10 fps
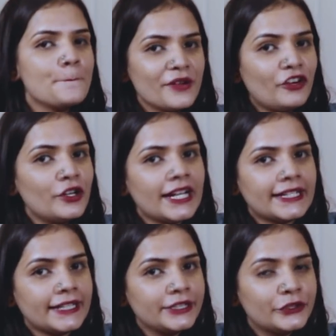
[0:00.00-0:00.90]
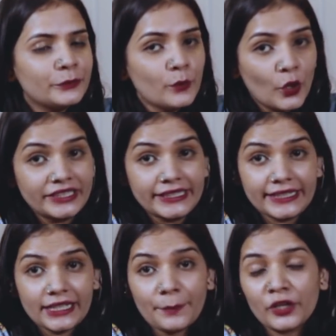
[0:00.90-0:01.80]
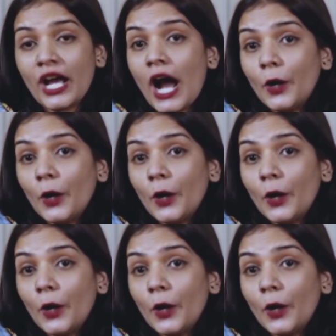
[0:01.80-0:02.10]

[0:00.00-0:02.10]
Before I get into more detail about